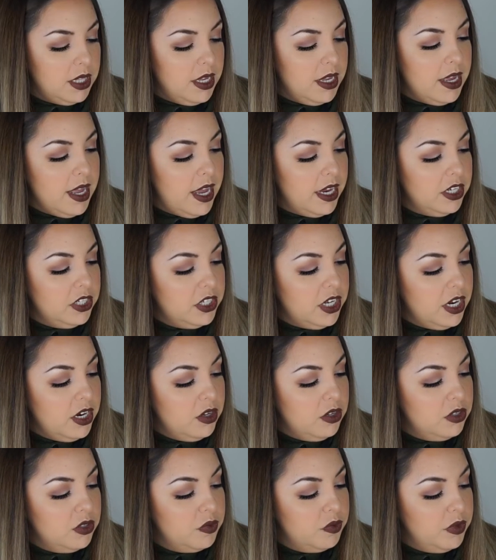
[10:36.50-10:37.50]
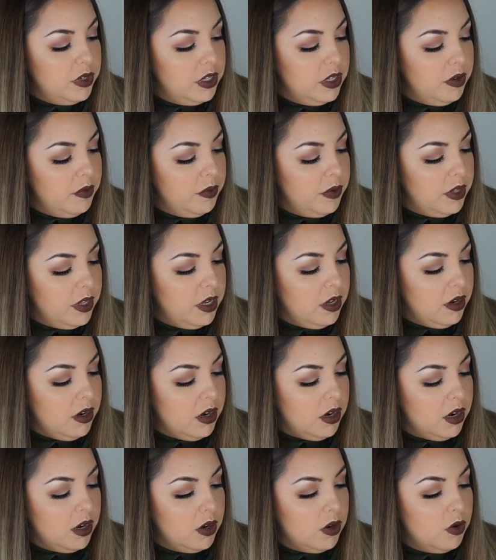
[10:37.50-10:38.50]
the eyeshadows really
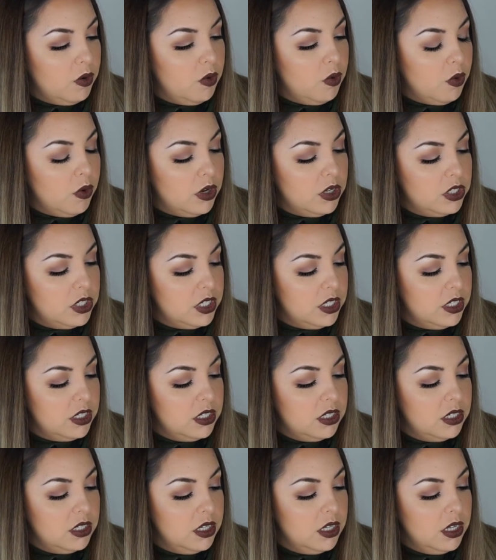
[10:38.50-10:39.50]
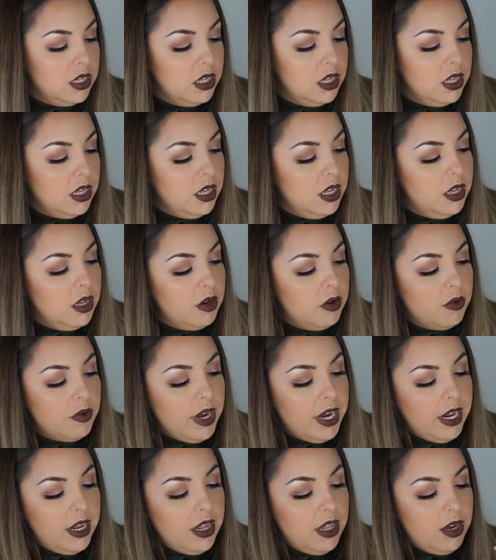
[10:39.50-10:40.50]
are gorgeous.
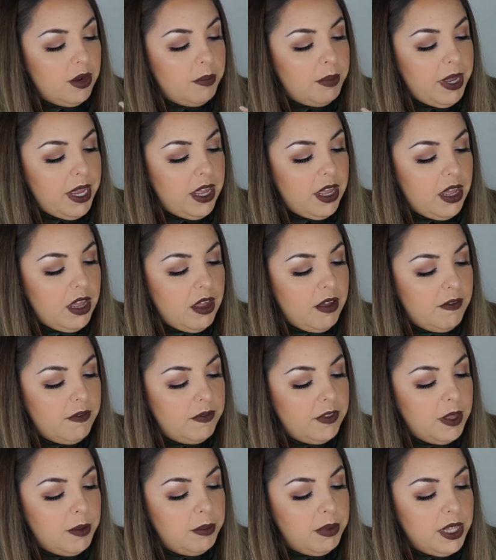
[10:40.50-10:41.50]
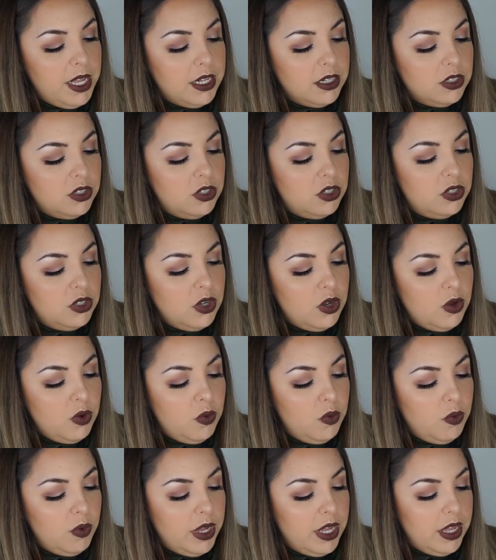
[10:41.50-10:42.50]
Great color payoff. They blend
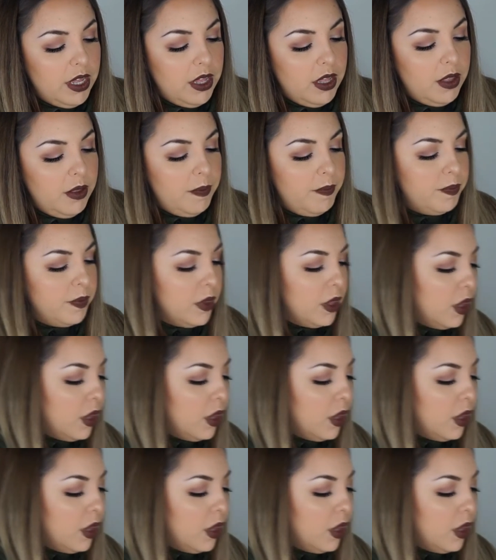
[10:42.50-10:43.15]
so well.